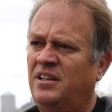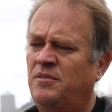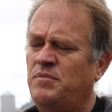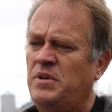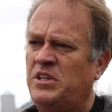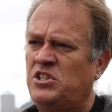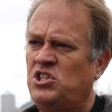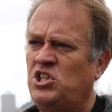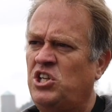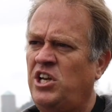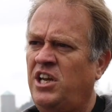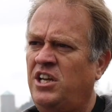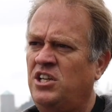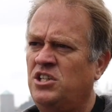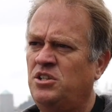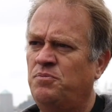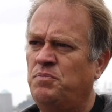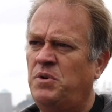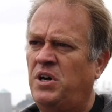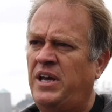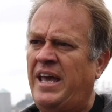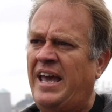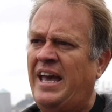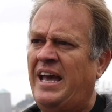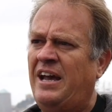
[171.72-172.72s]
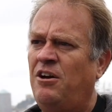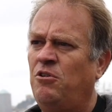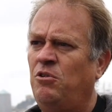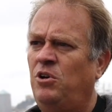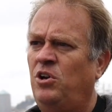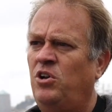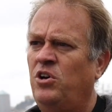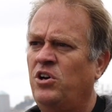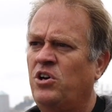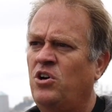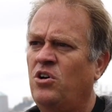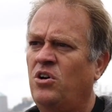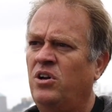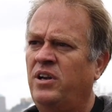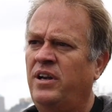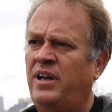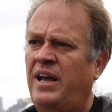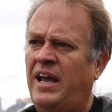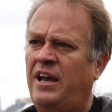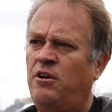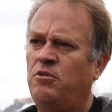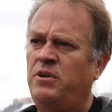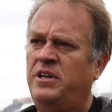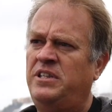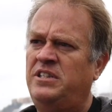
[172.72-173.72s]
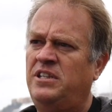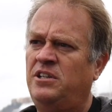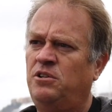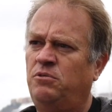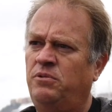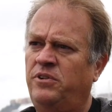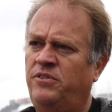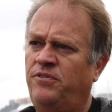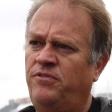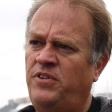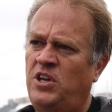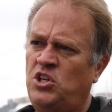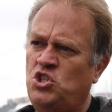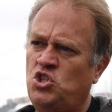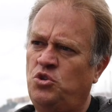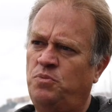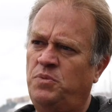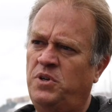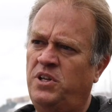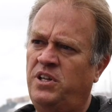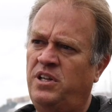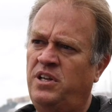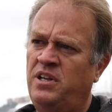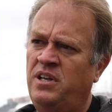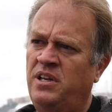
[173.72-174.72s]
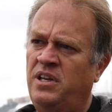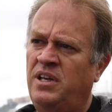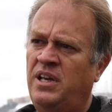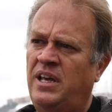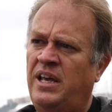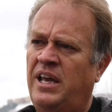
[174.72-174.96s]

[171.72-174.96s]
It's changed my outlook on how I deal with fishermen,